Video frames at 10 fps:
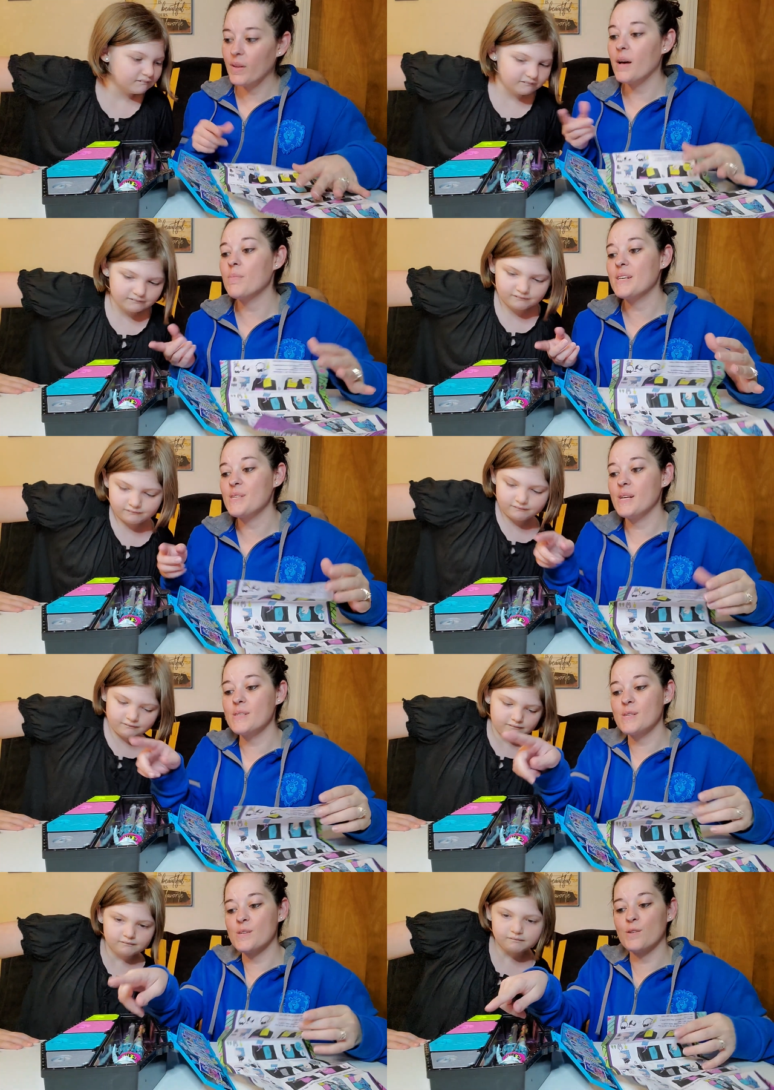Speaker 1: Well, that makes sense
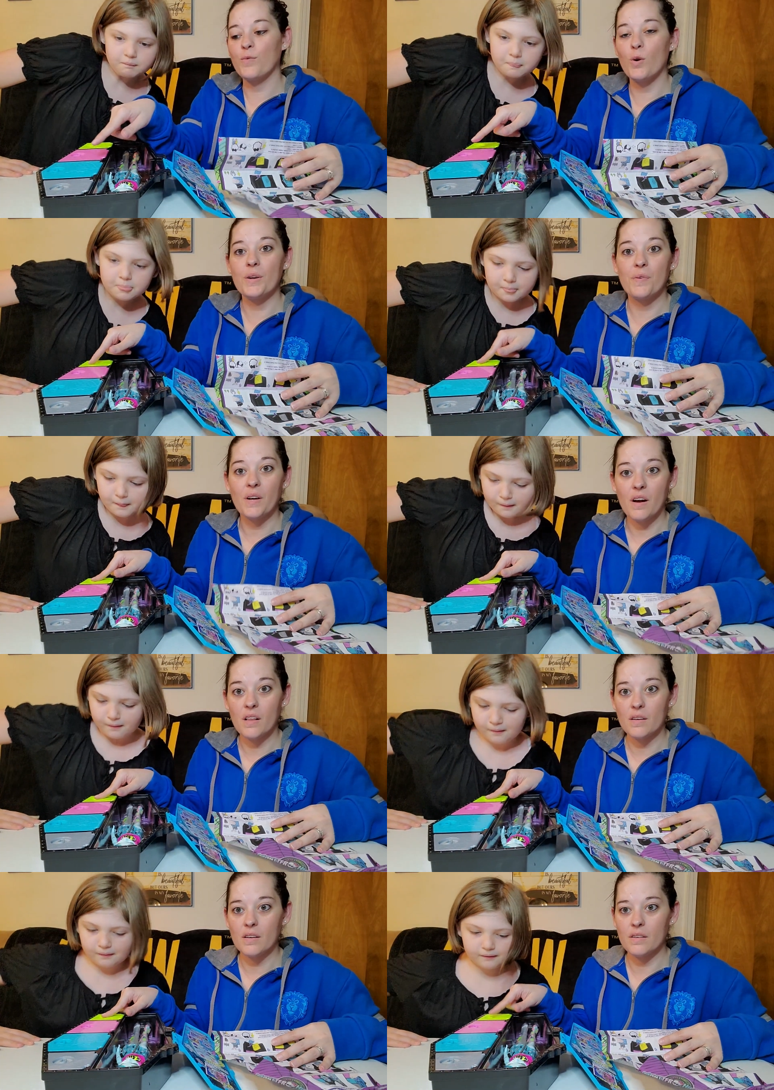because there's four different
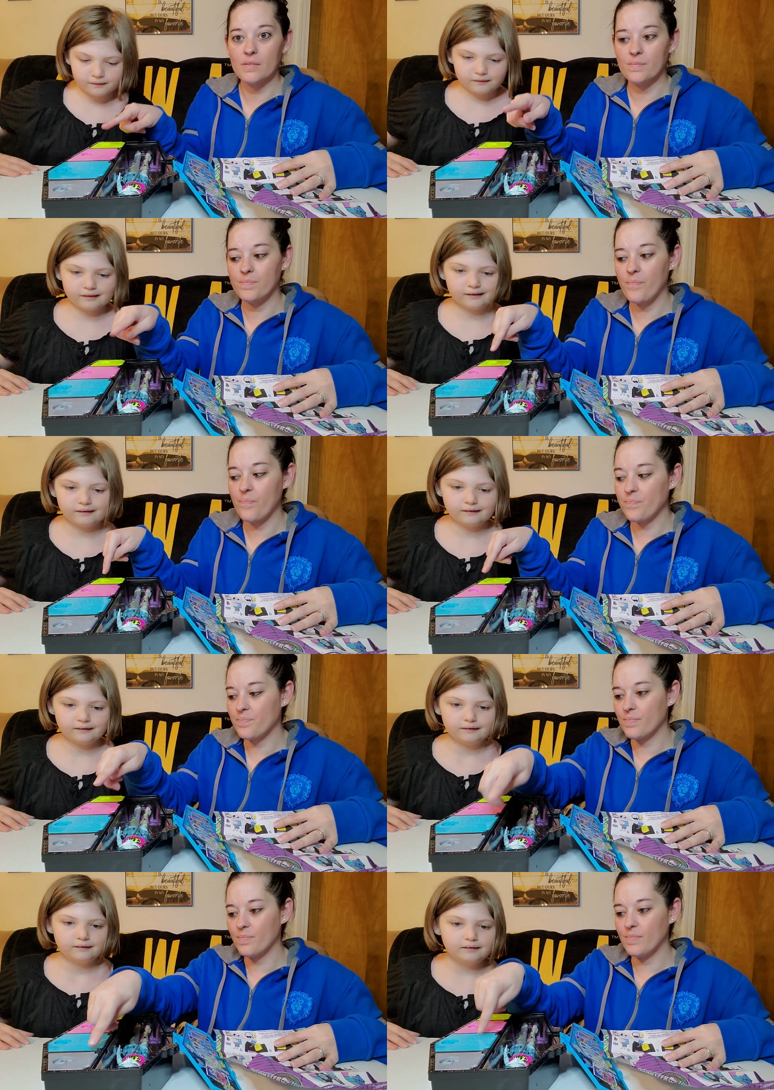colored...
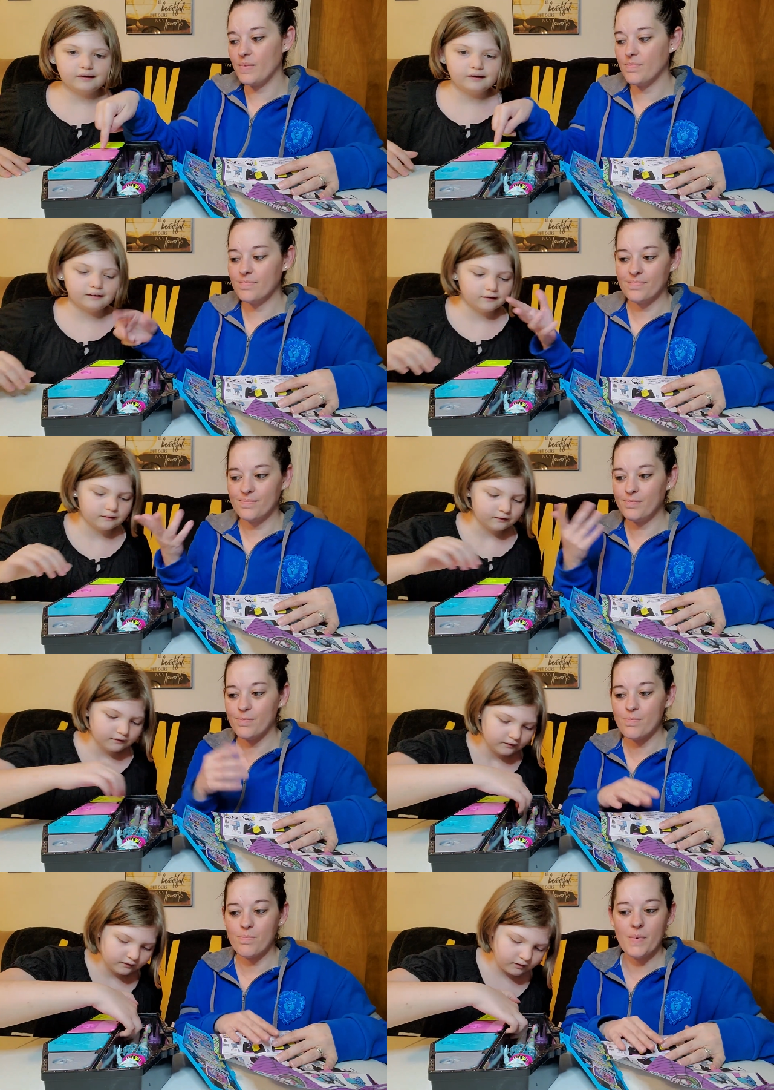Yeah.
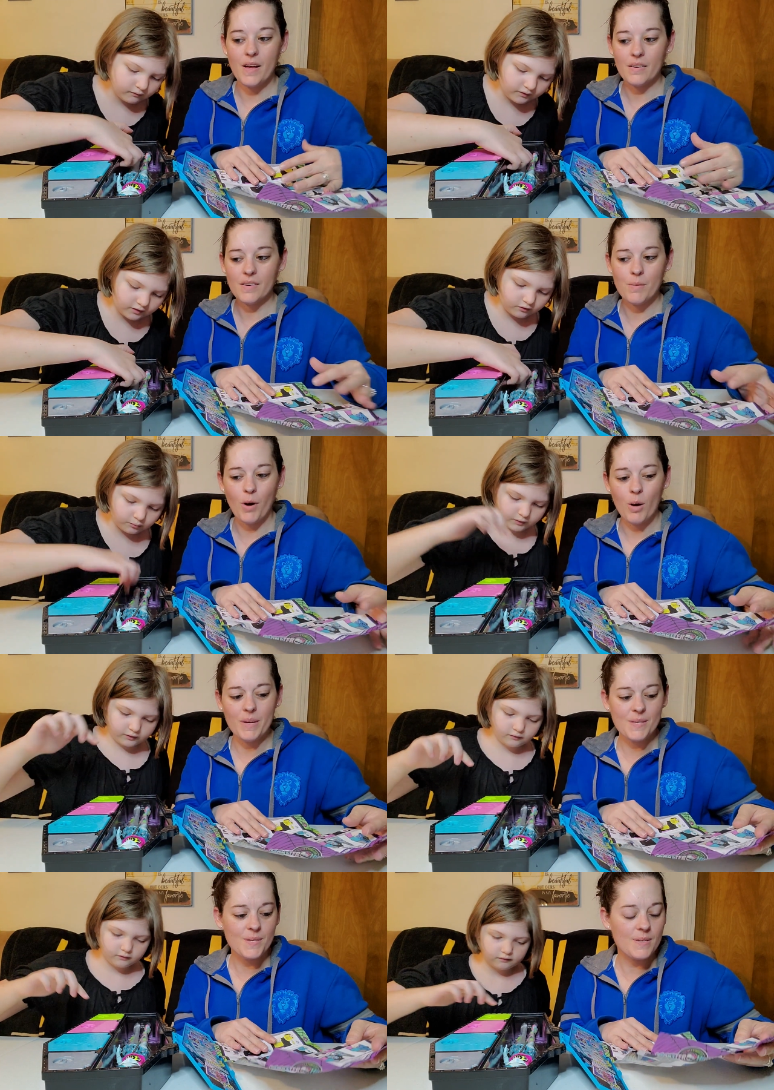So this
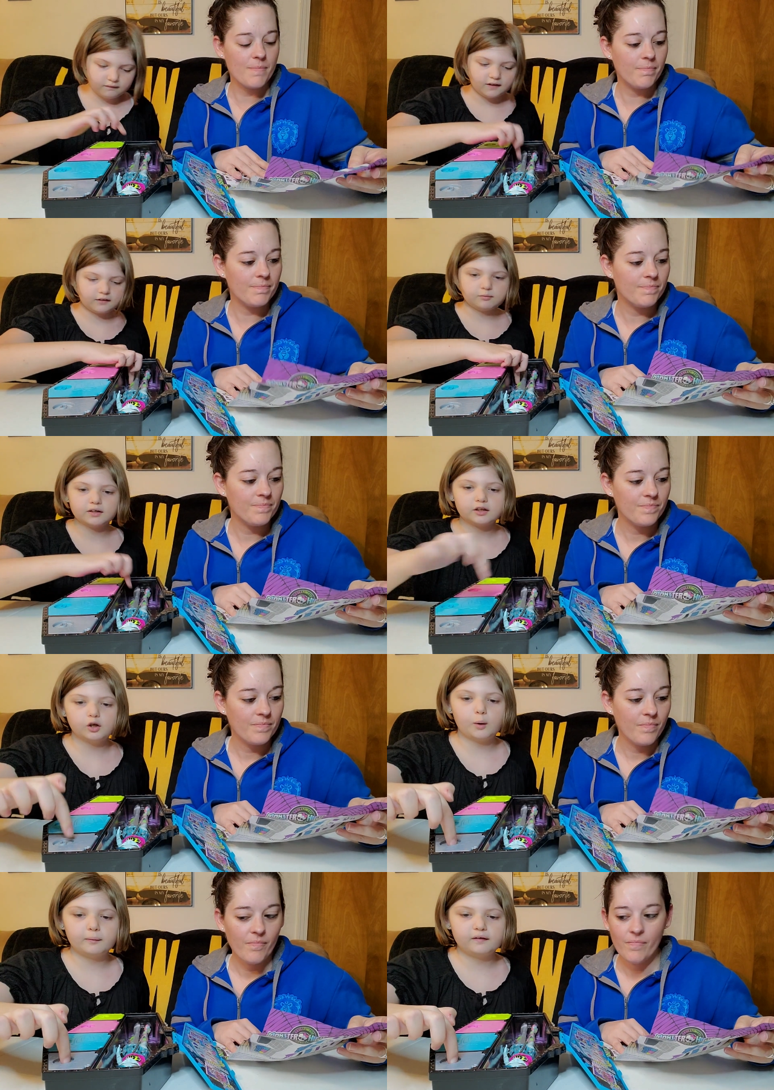compartments.
Speaker 2: One... This one
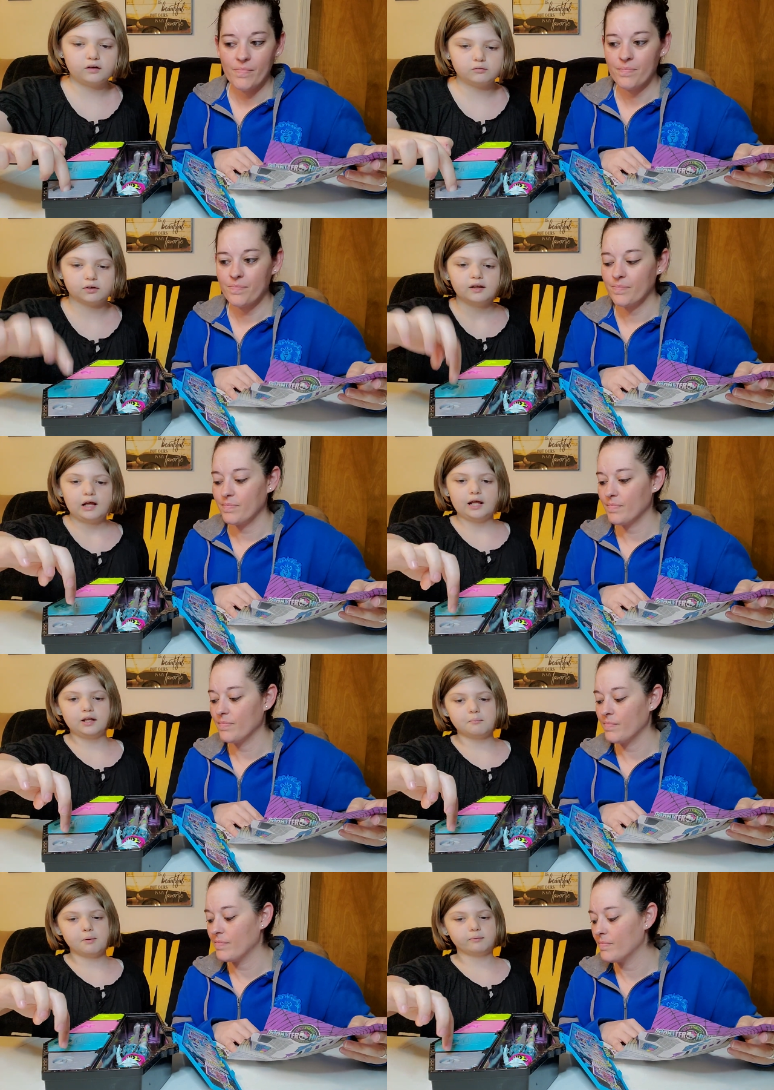can open this one, and
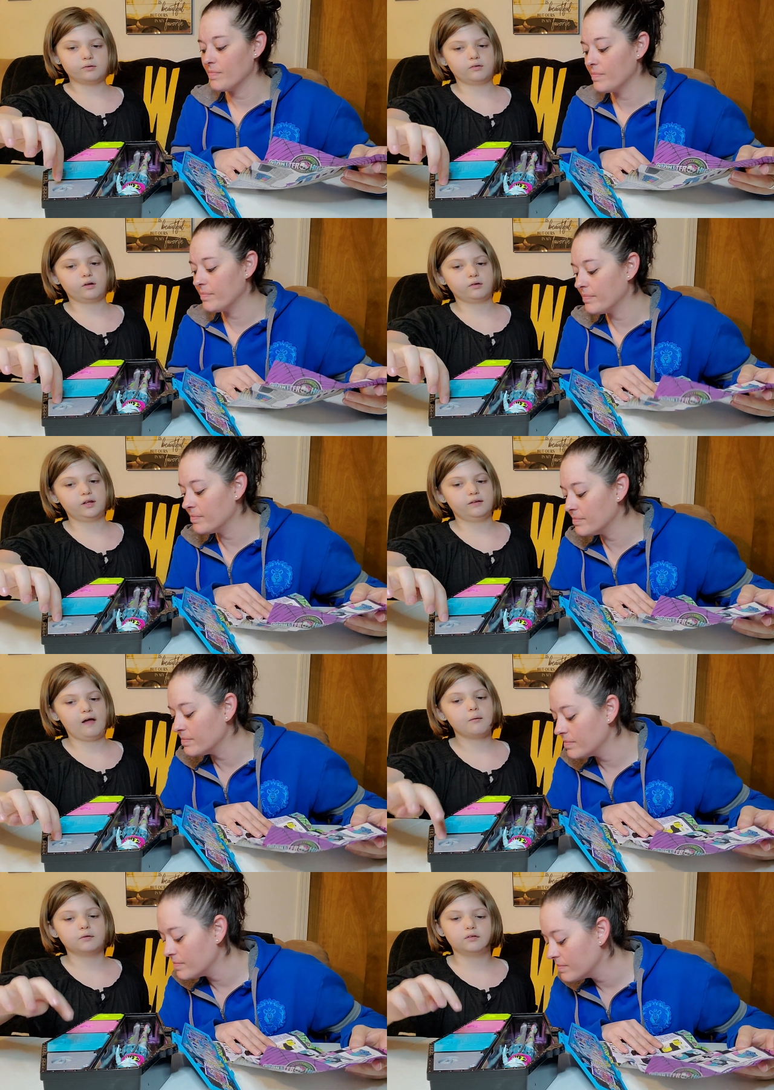then maybe there's another key in
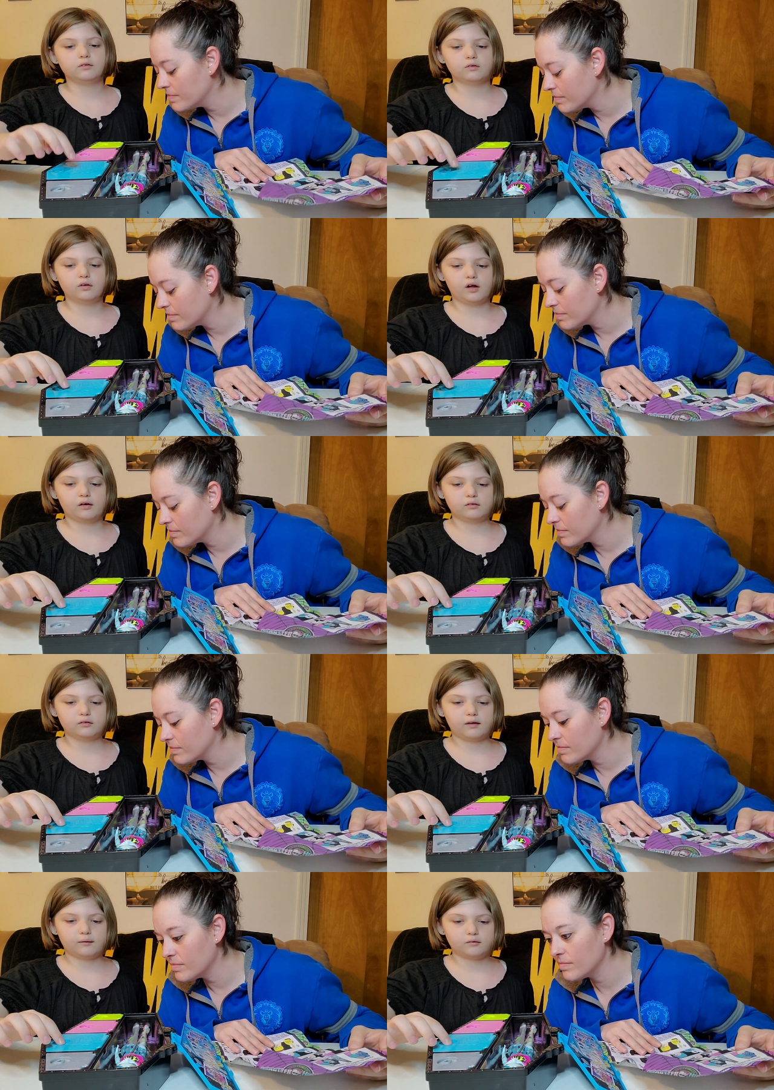that one. So that,
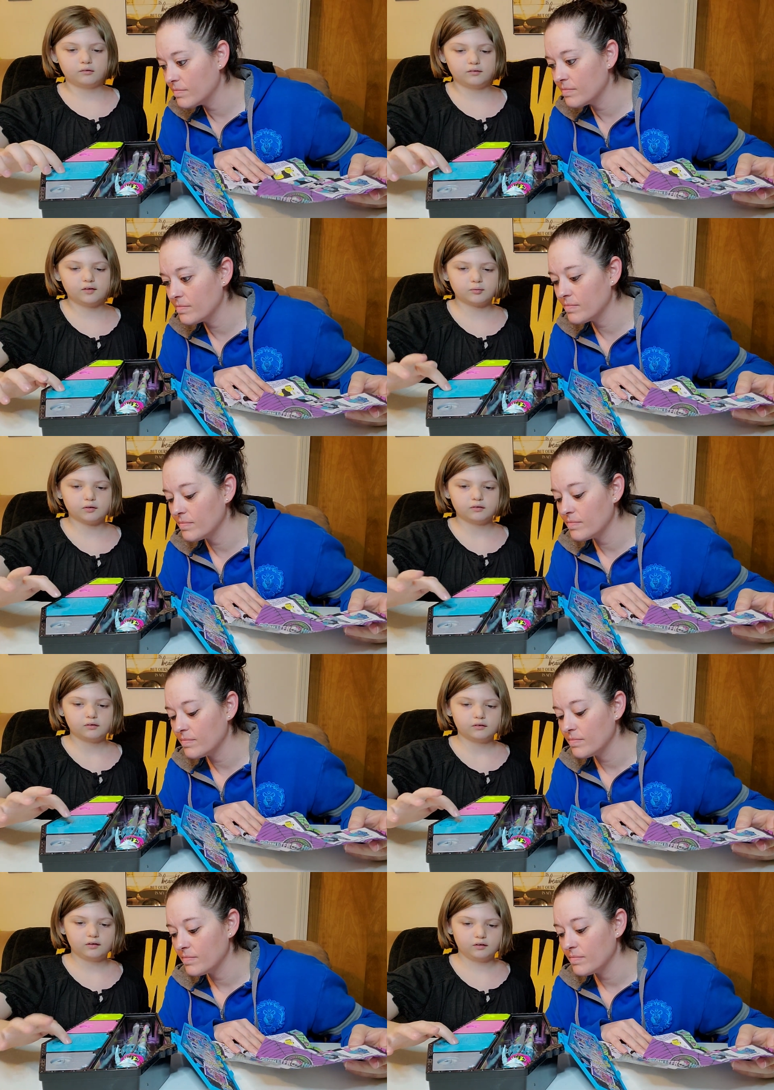that there's this one,
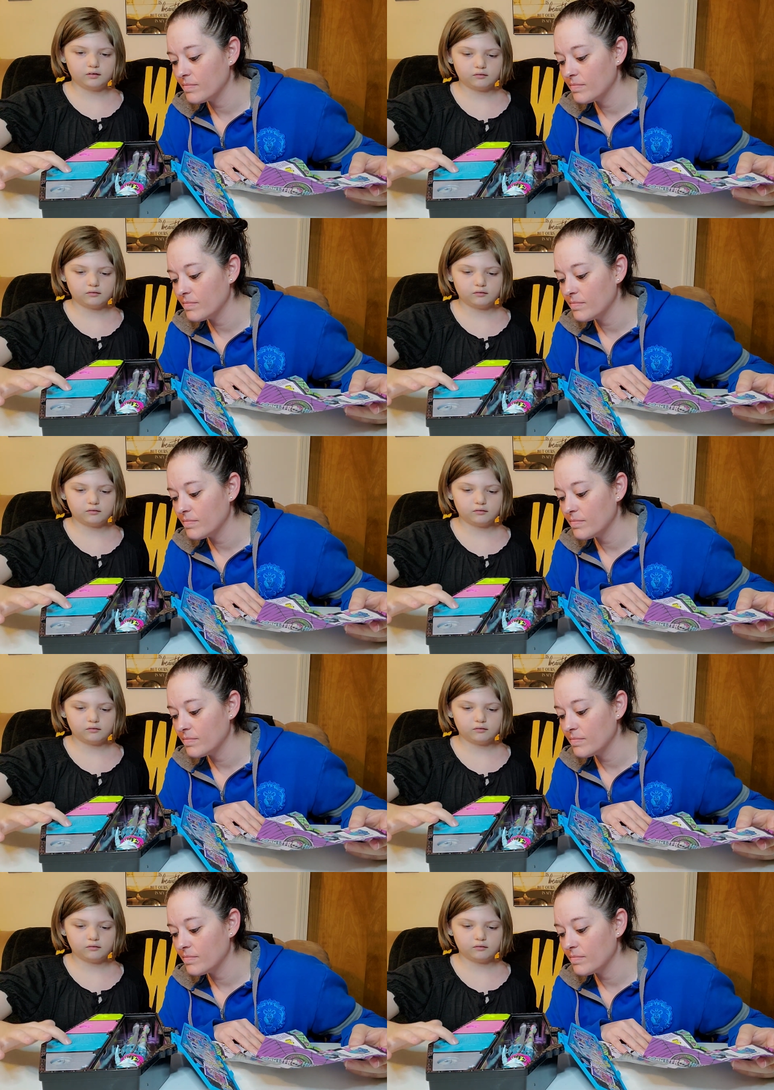and